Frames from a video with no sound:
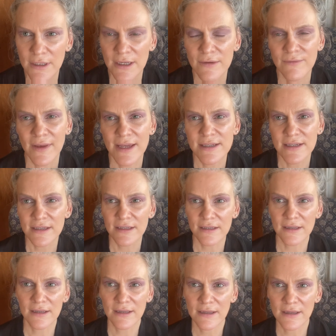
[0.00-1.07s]
In fact, it
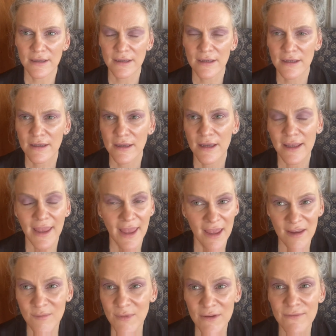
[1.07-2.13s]

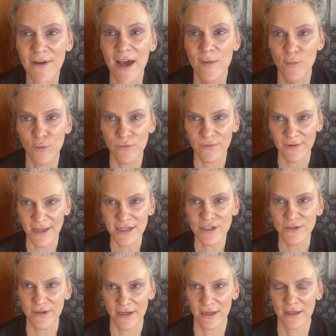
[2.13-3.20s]
can be far more
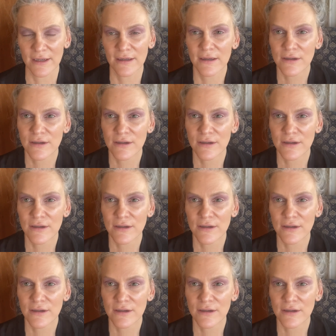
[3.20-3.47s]
flattering